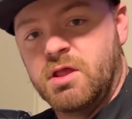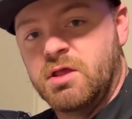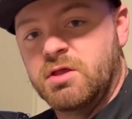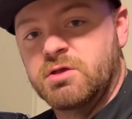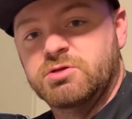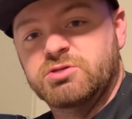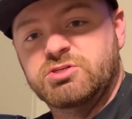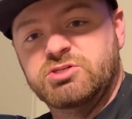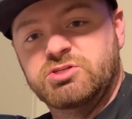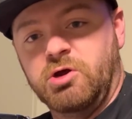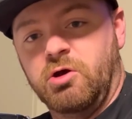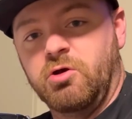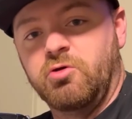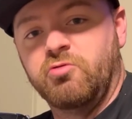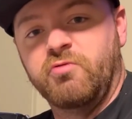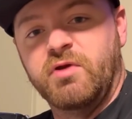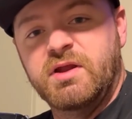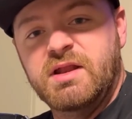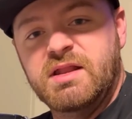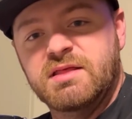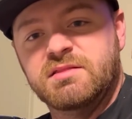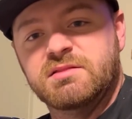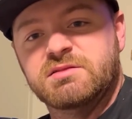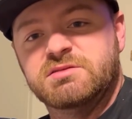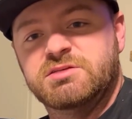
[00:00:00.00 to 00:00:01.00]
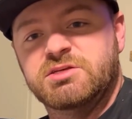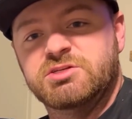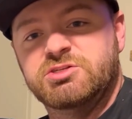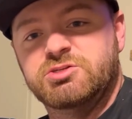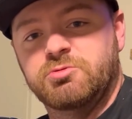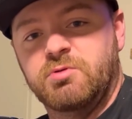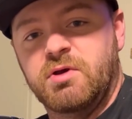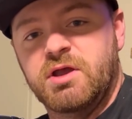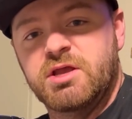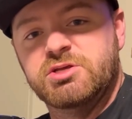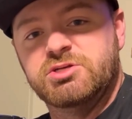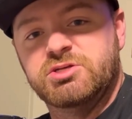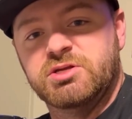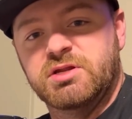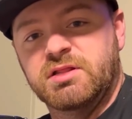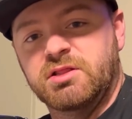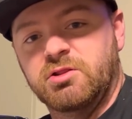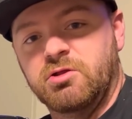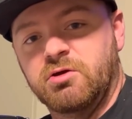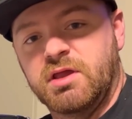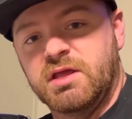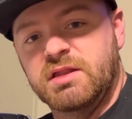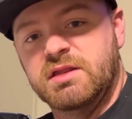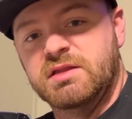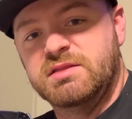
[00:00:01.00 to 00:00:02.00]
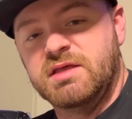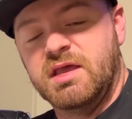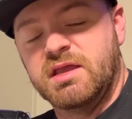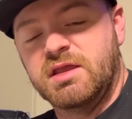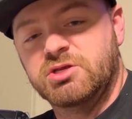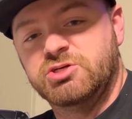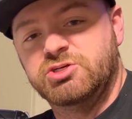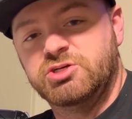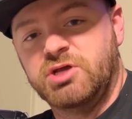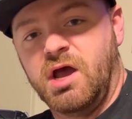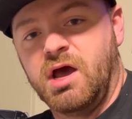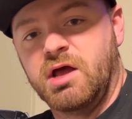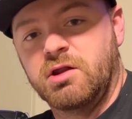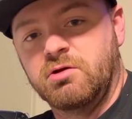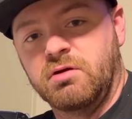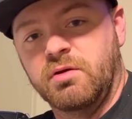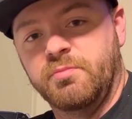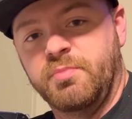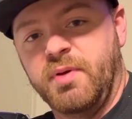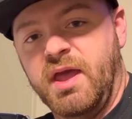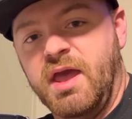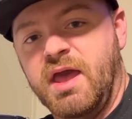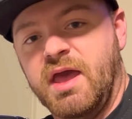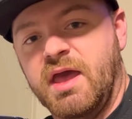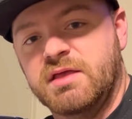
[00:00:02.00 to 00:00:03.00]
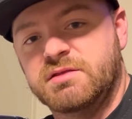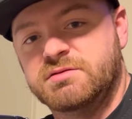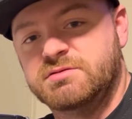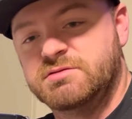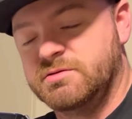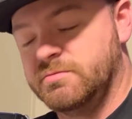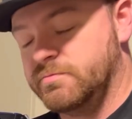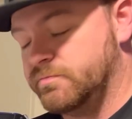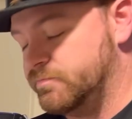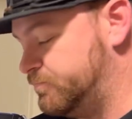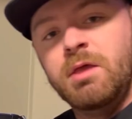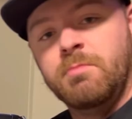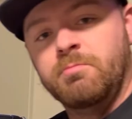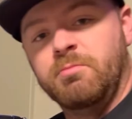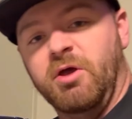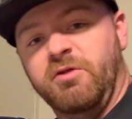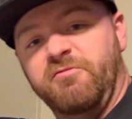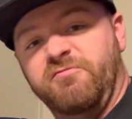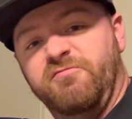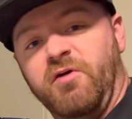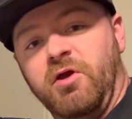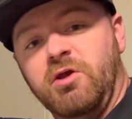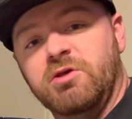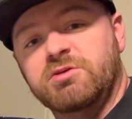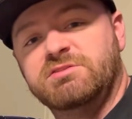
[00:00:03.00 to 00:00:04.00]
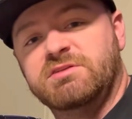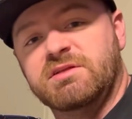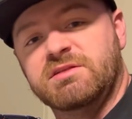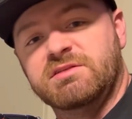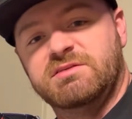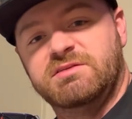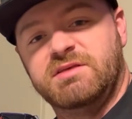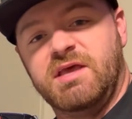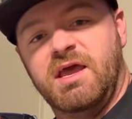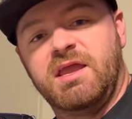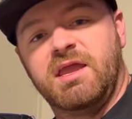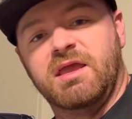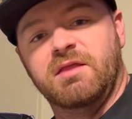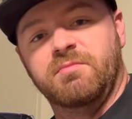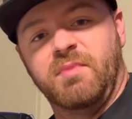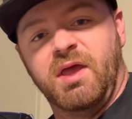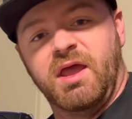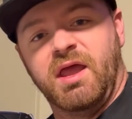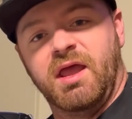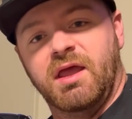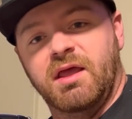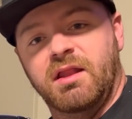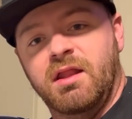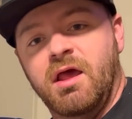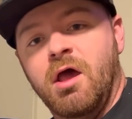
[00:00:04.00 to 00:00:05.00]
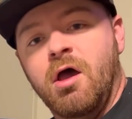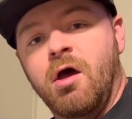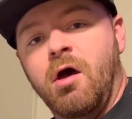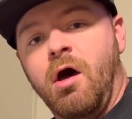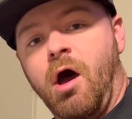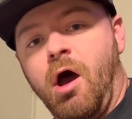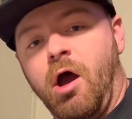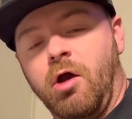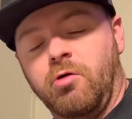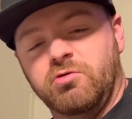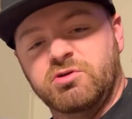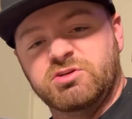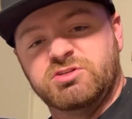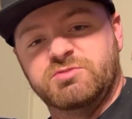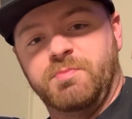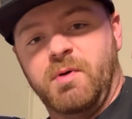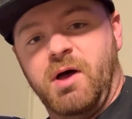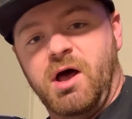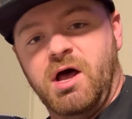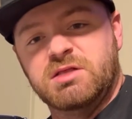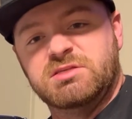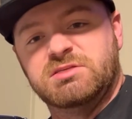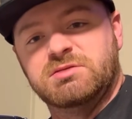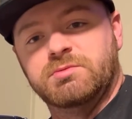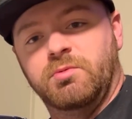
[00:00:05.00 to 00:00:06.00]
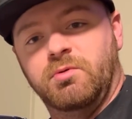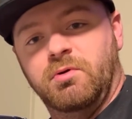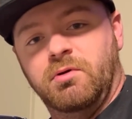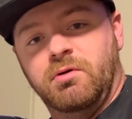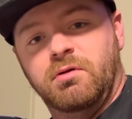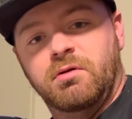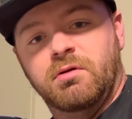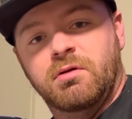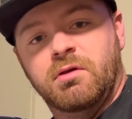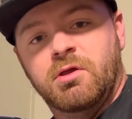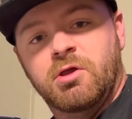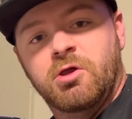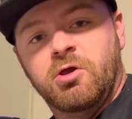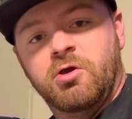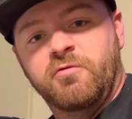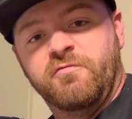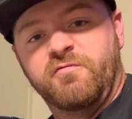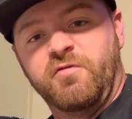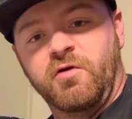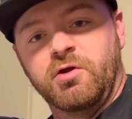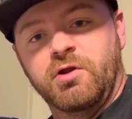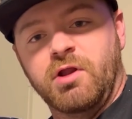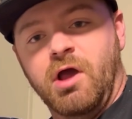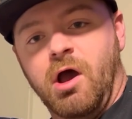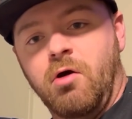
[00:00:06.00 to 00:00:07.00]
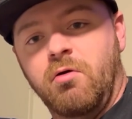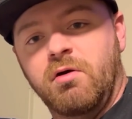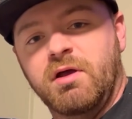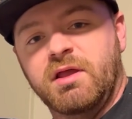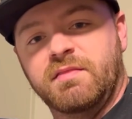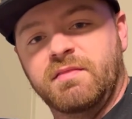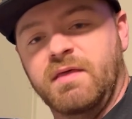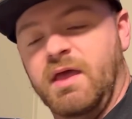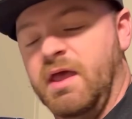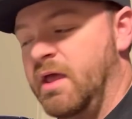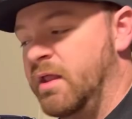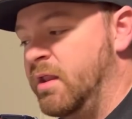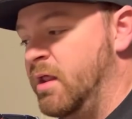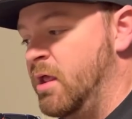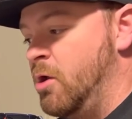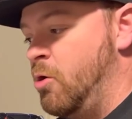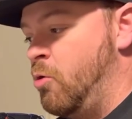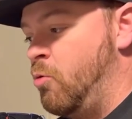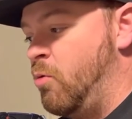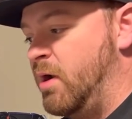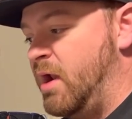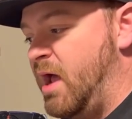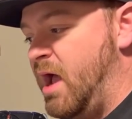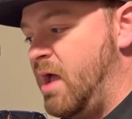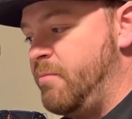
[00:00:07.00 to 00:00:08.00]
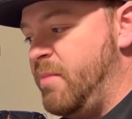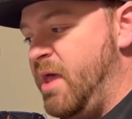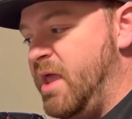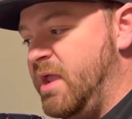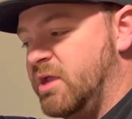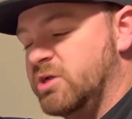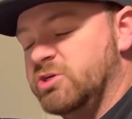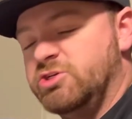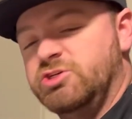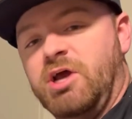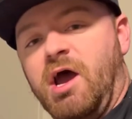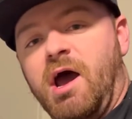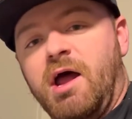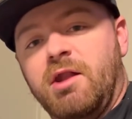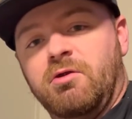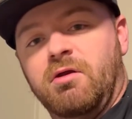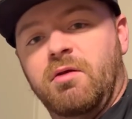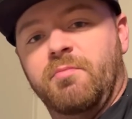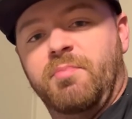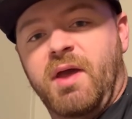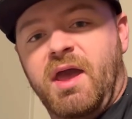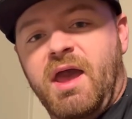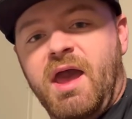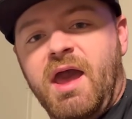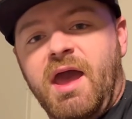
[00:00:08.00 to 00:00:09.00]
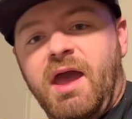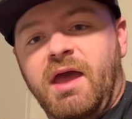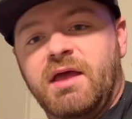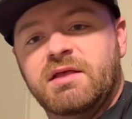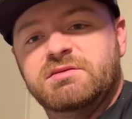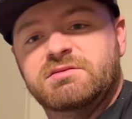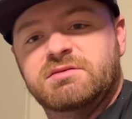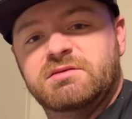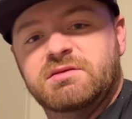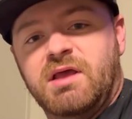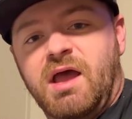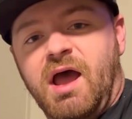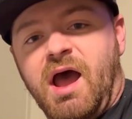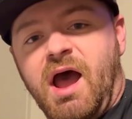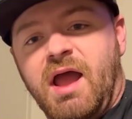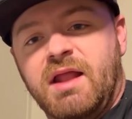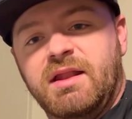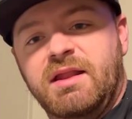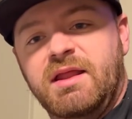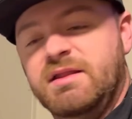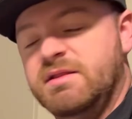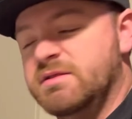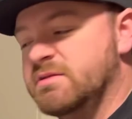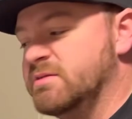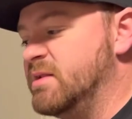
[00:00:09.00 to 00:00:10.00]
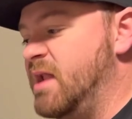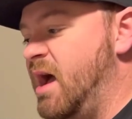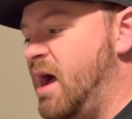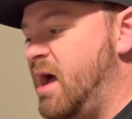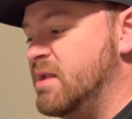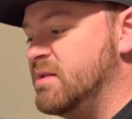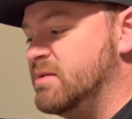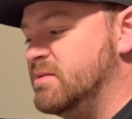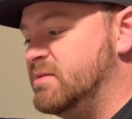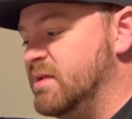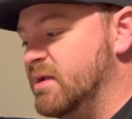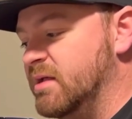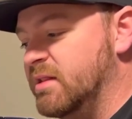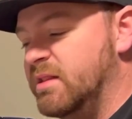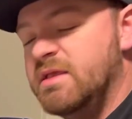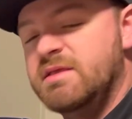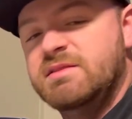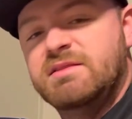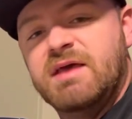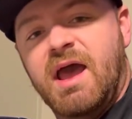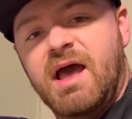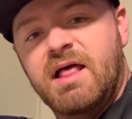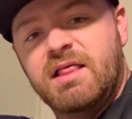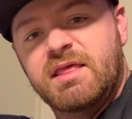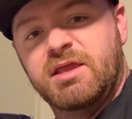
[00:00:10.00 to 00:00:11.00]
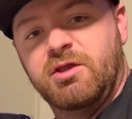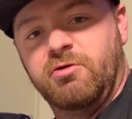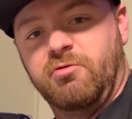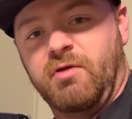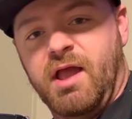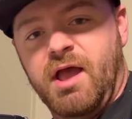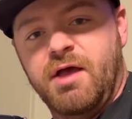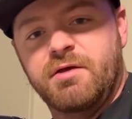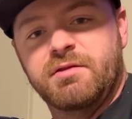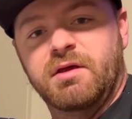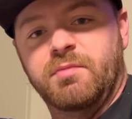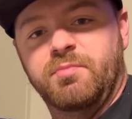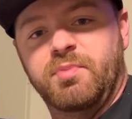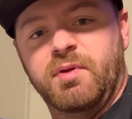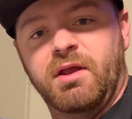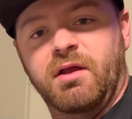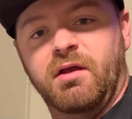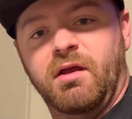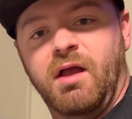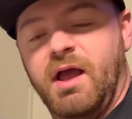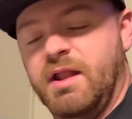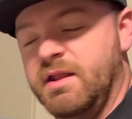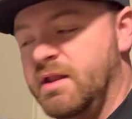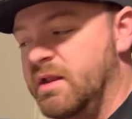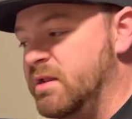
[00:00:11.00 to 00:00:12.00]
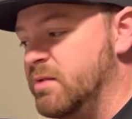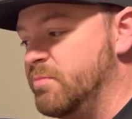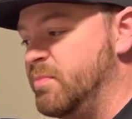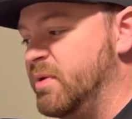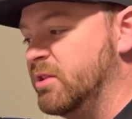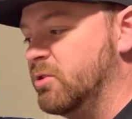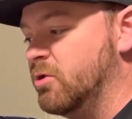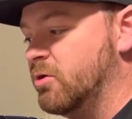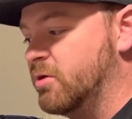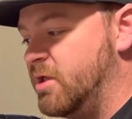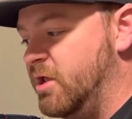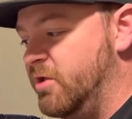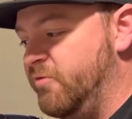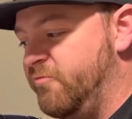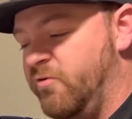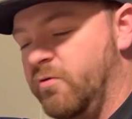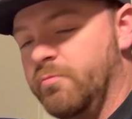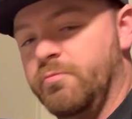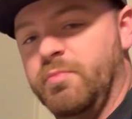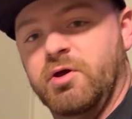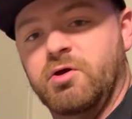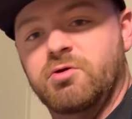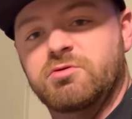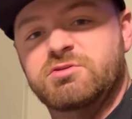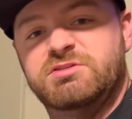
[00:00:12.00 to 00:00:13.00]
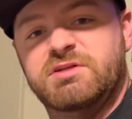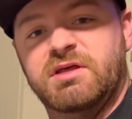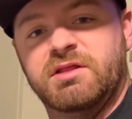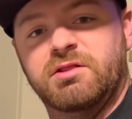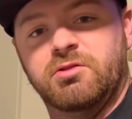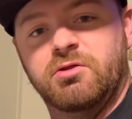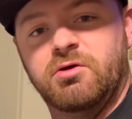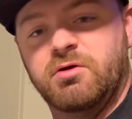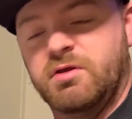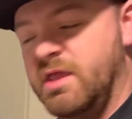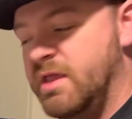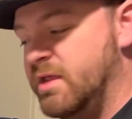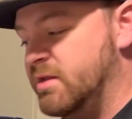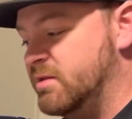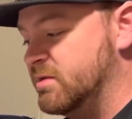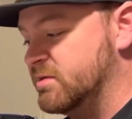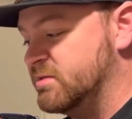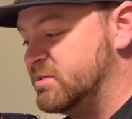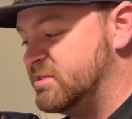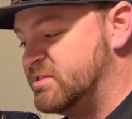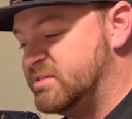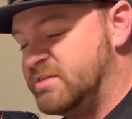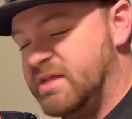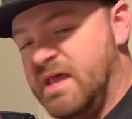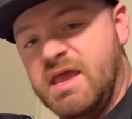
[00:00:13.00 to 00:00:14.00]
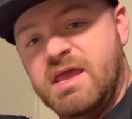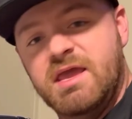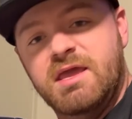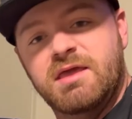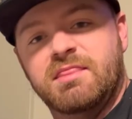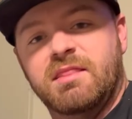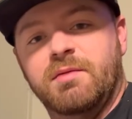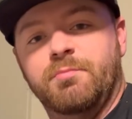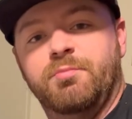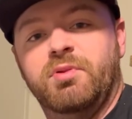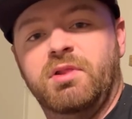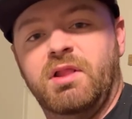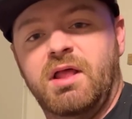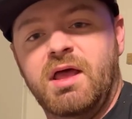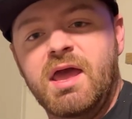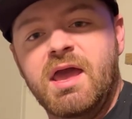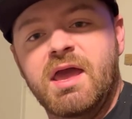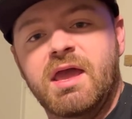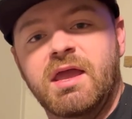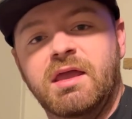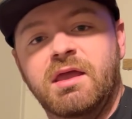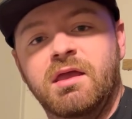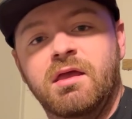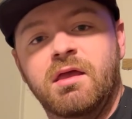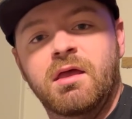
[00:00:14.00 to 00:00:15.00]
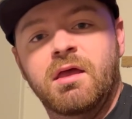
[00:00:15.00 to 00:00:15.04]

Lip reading: start reading the situation and looking to take a shot or a pass. But first and second man are responsible for knowing that when I make a shot or a pass, I need to not dilly-dally around up here. I need to be looking for boost and looking to stay in the play,